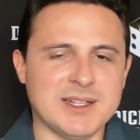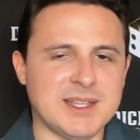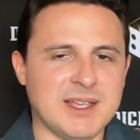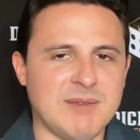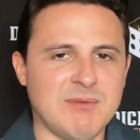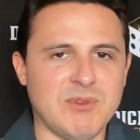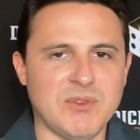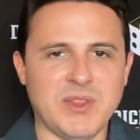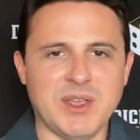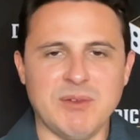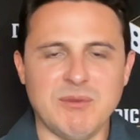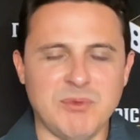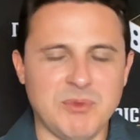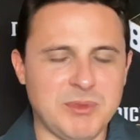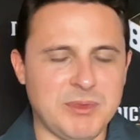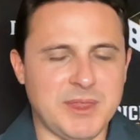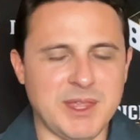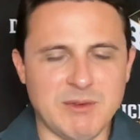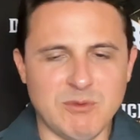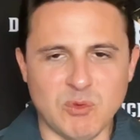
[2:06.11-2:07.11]

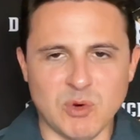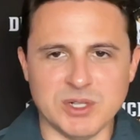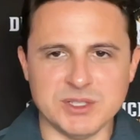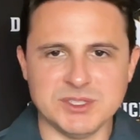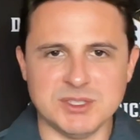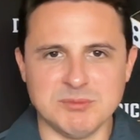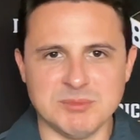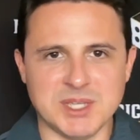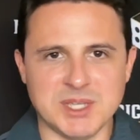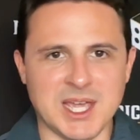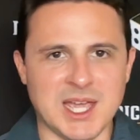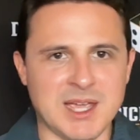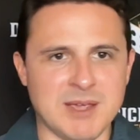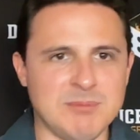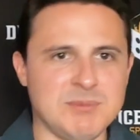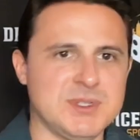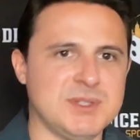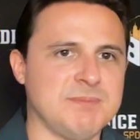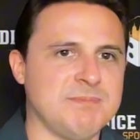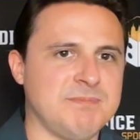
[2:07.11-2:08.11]
They've won some
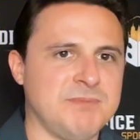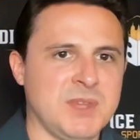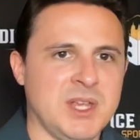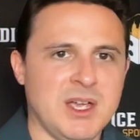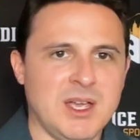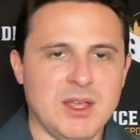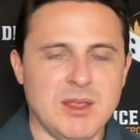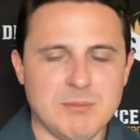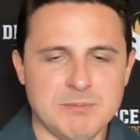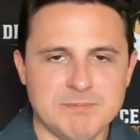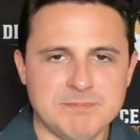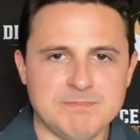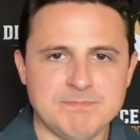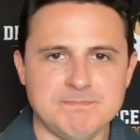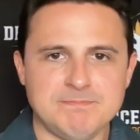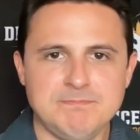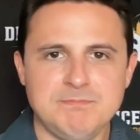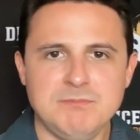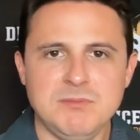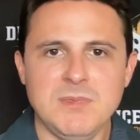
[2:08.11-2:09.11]
games.
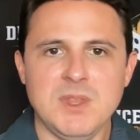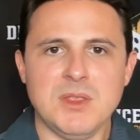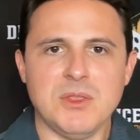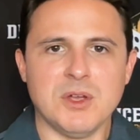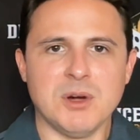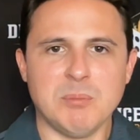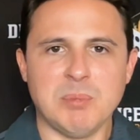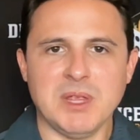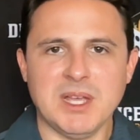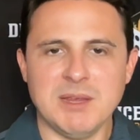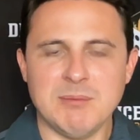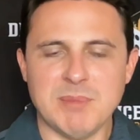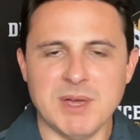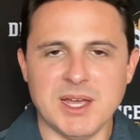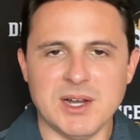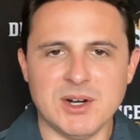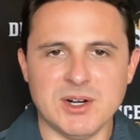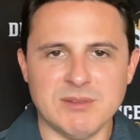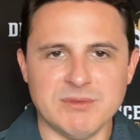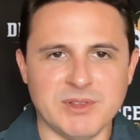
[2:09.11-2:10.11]
They're playing
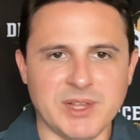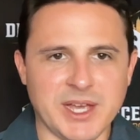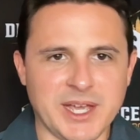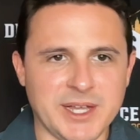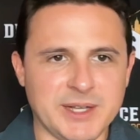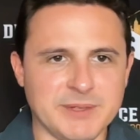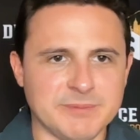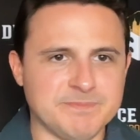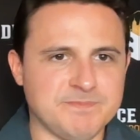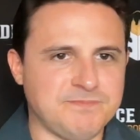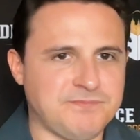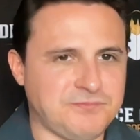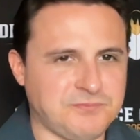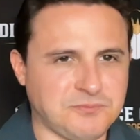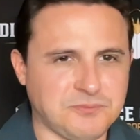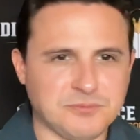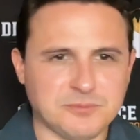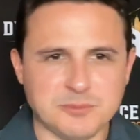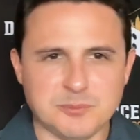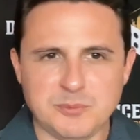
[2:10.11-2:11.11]
better of late.
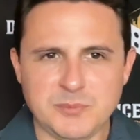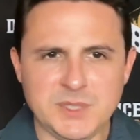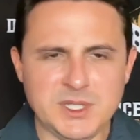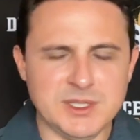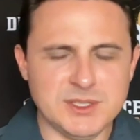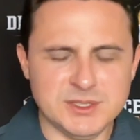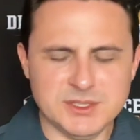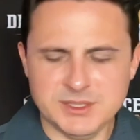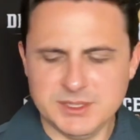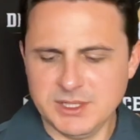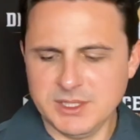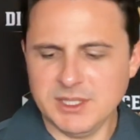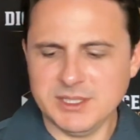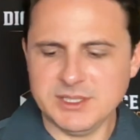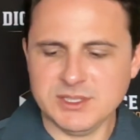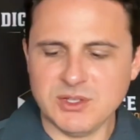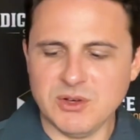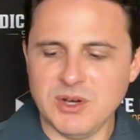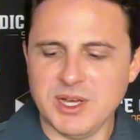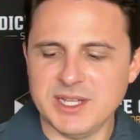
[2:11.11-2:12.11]

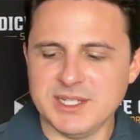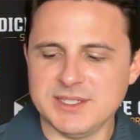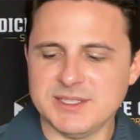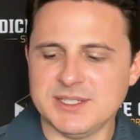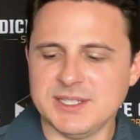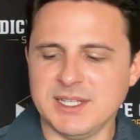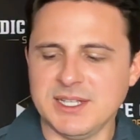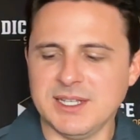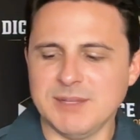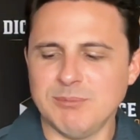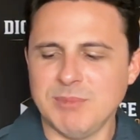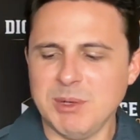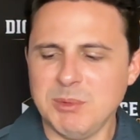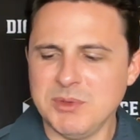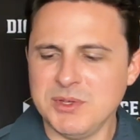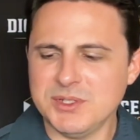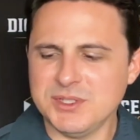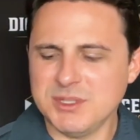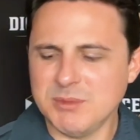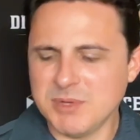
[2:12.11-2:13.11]
Let's go ahead and see. Maybe
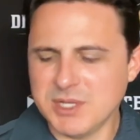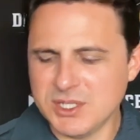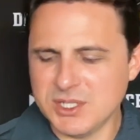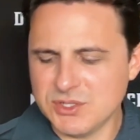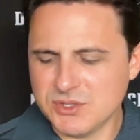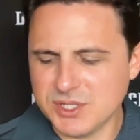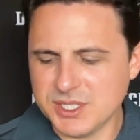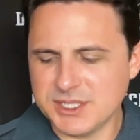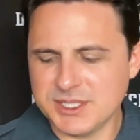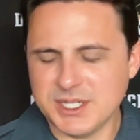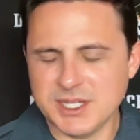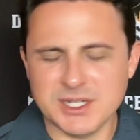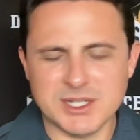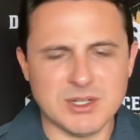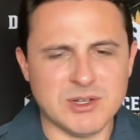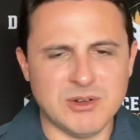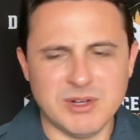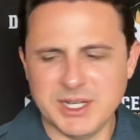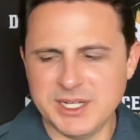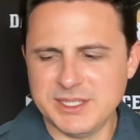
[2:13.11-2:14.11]
there's some injuries here to
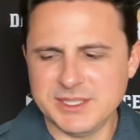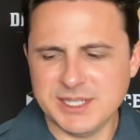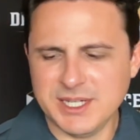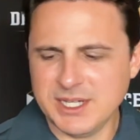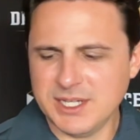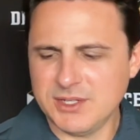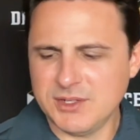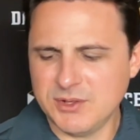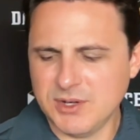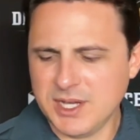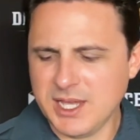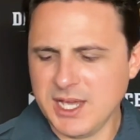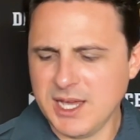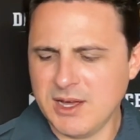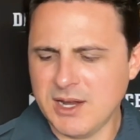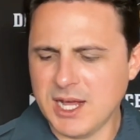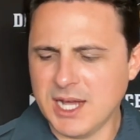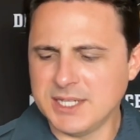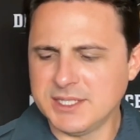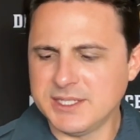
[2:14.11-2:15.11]
go ahead and take into
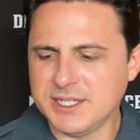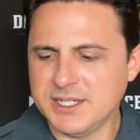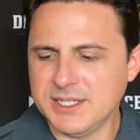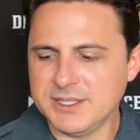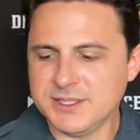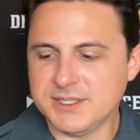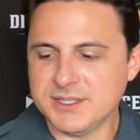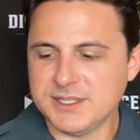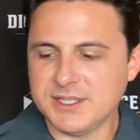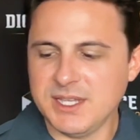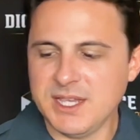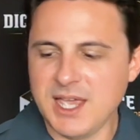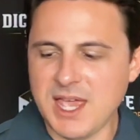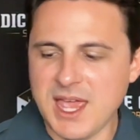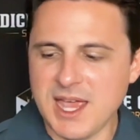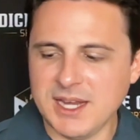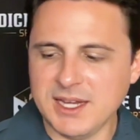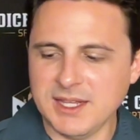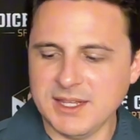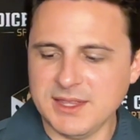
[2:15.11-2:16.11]
account. I didn't see
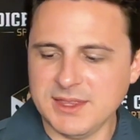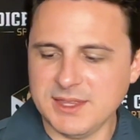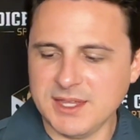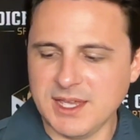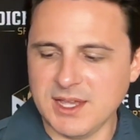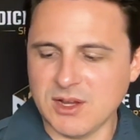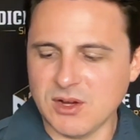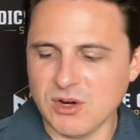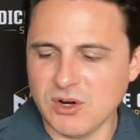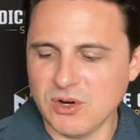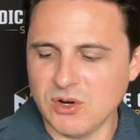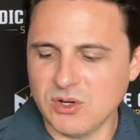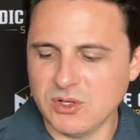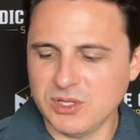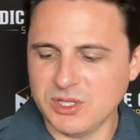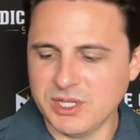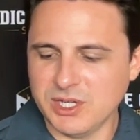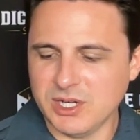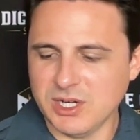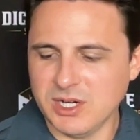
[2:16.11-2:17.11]
anything
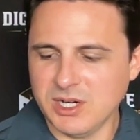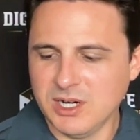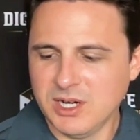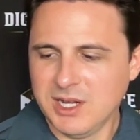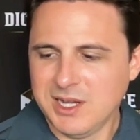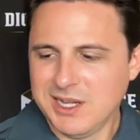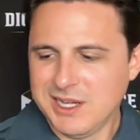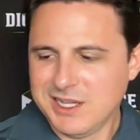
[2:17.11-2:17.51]
earlier.